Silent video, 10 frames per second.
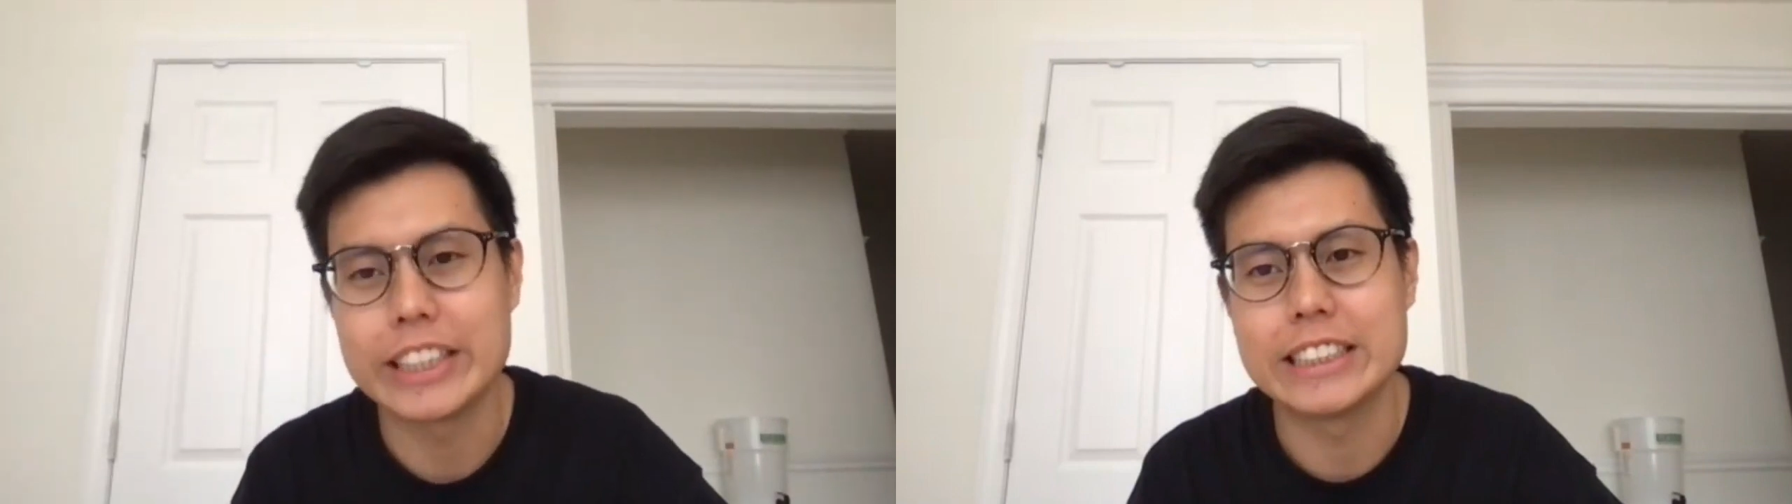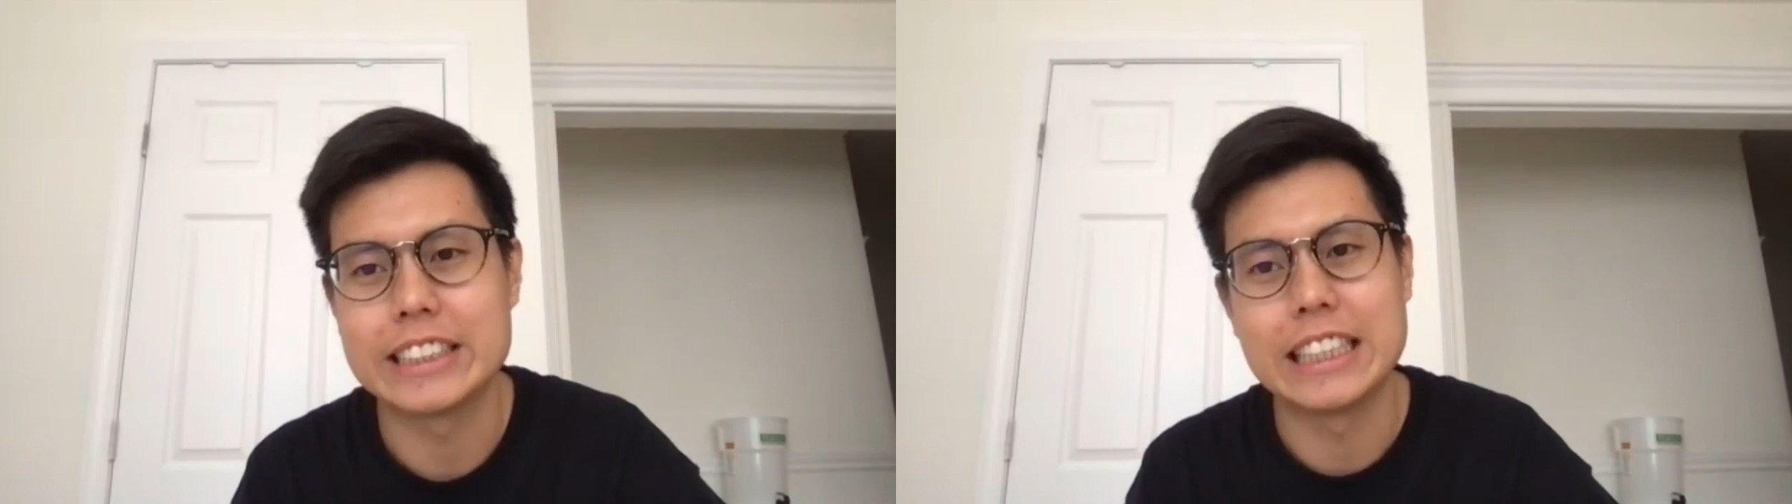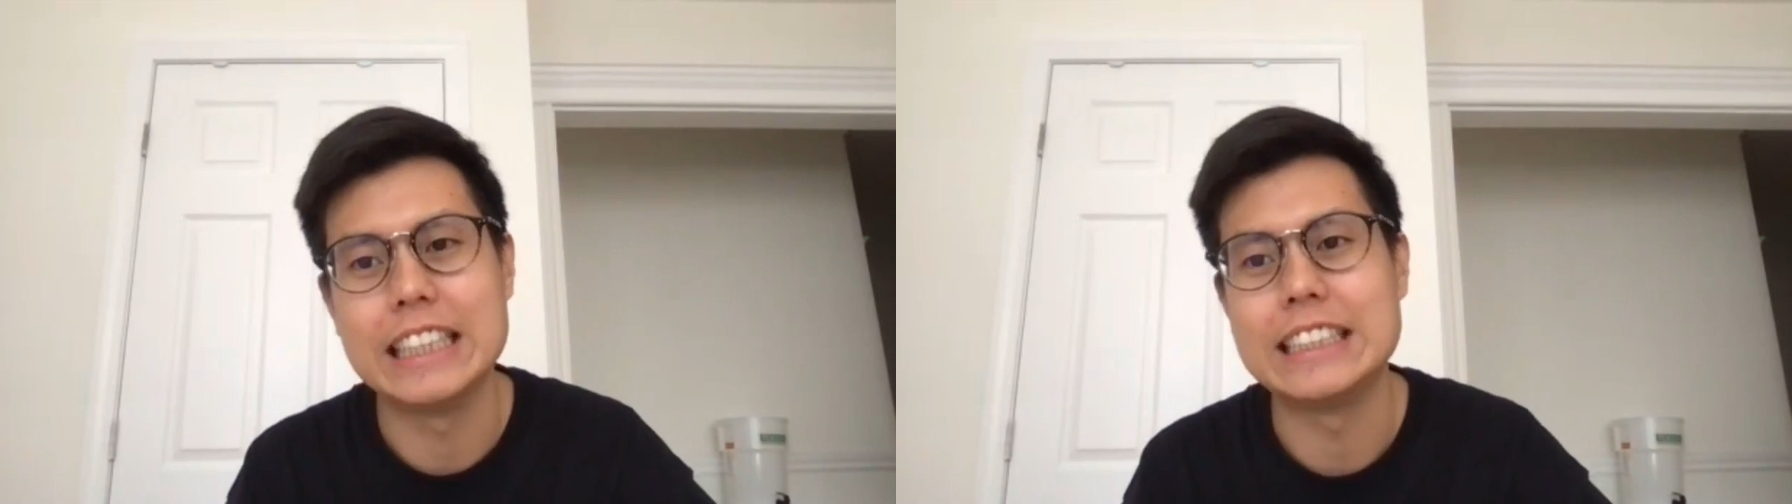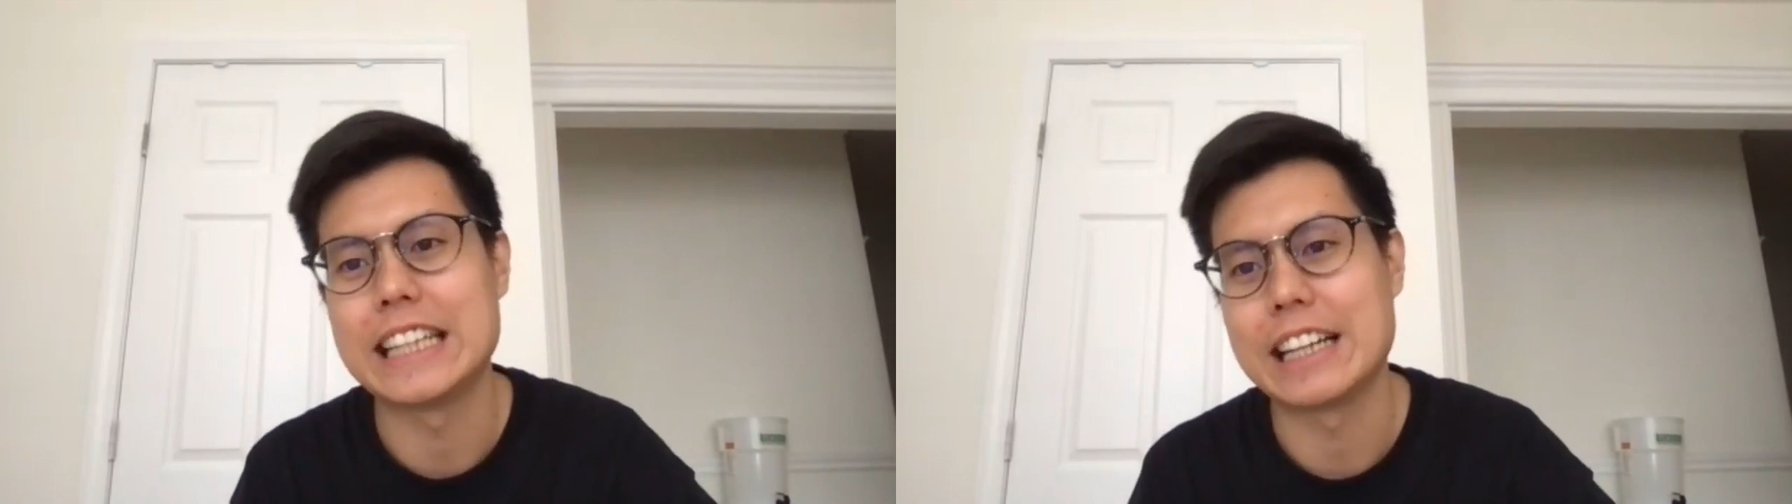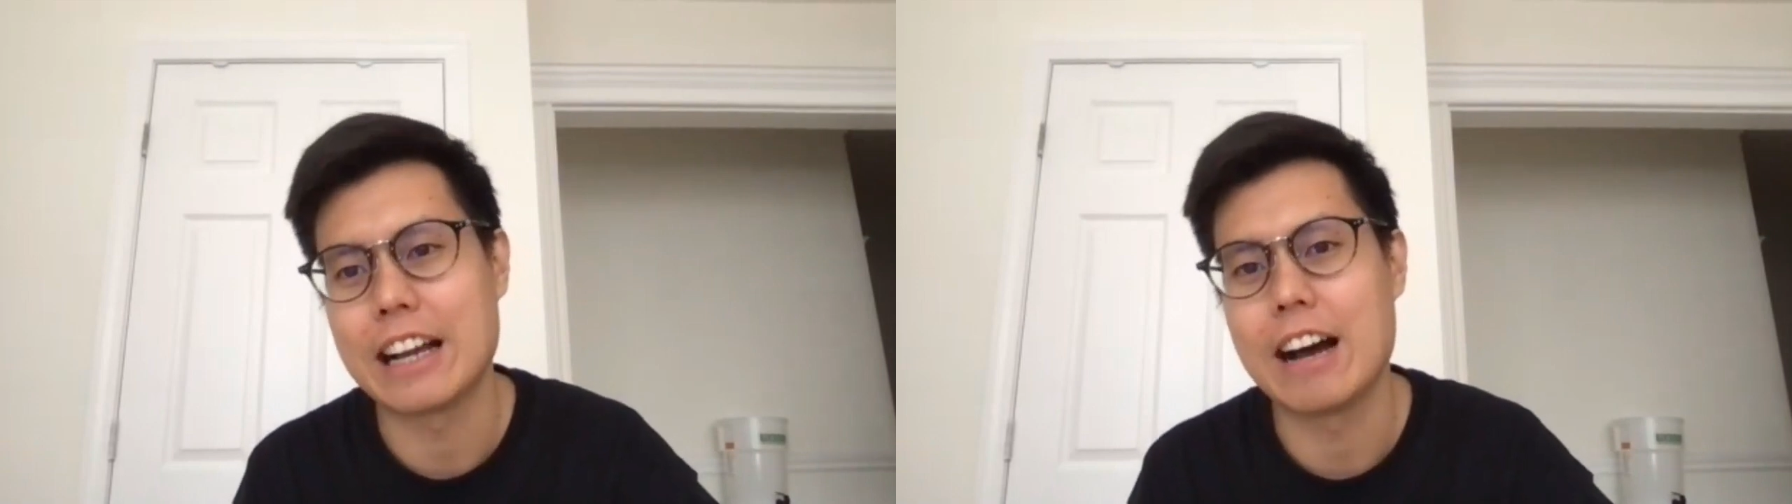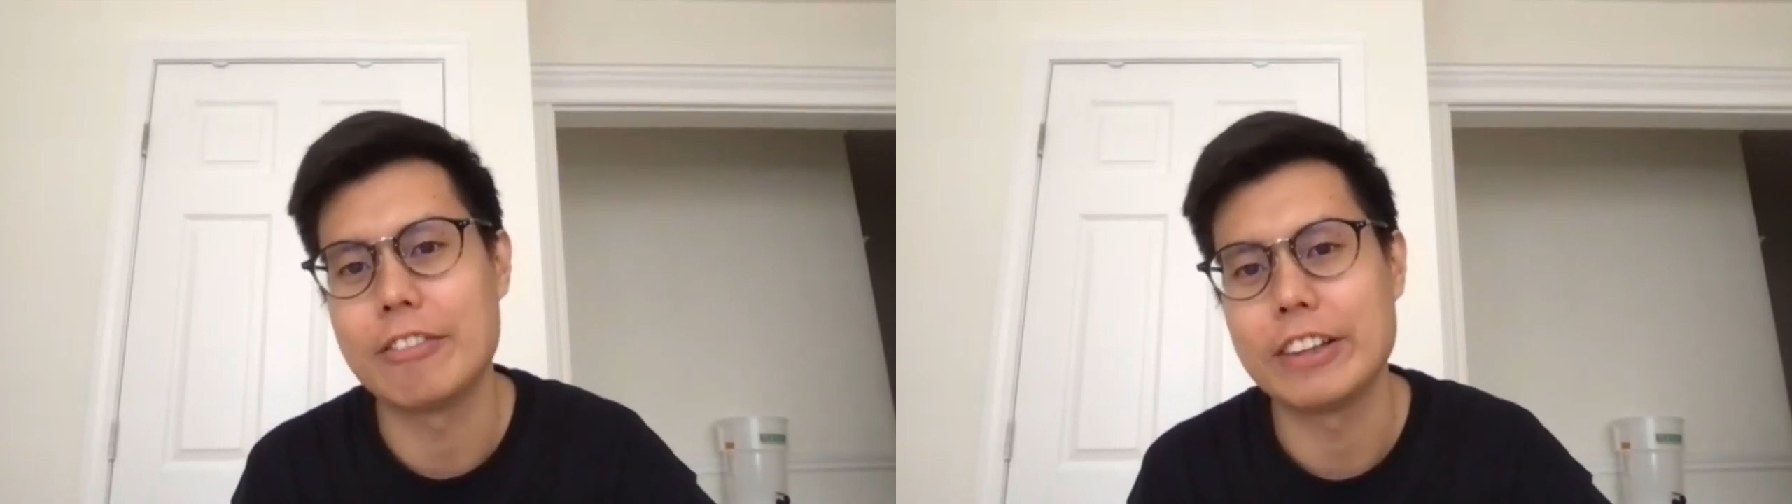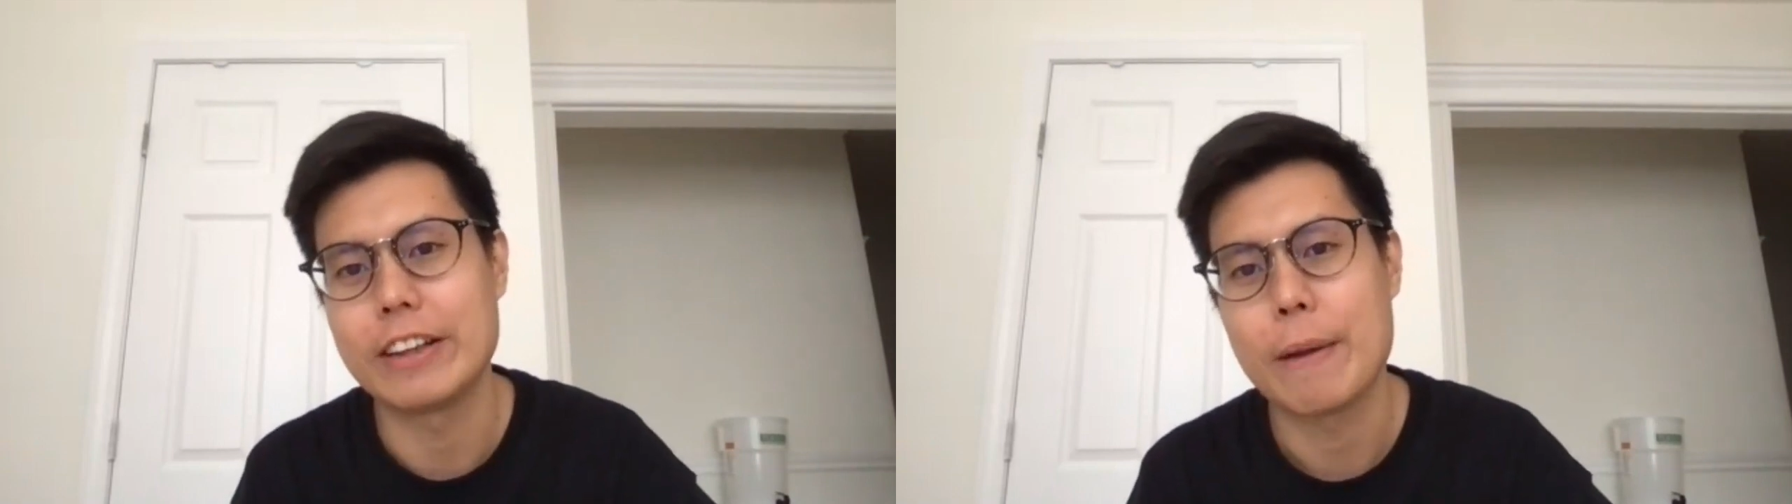is an instant coffee